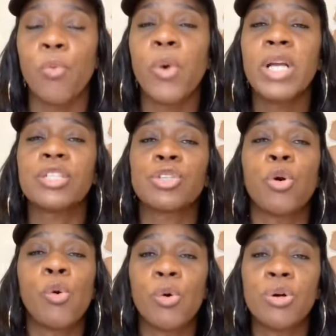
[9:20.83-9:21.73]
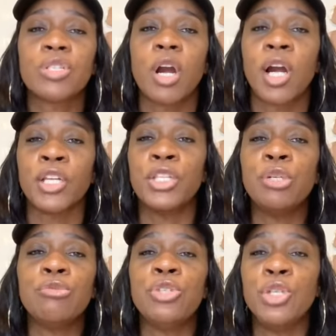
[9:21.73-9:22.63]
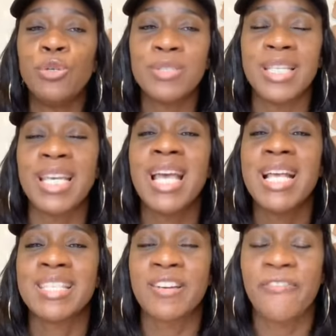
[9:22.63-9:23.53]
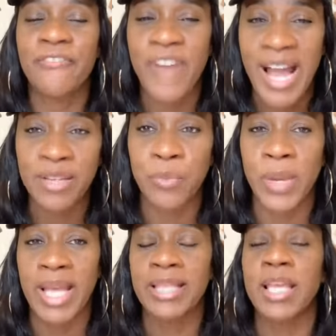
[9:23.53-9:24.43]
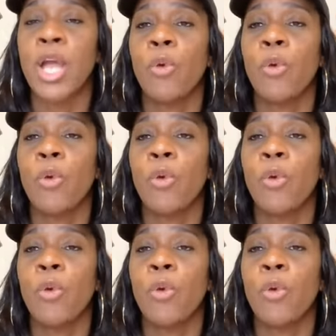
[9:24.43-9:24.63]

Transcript: What tools are you using to fight with?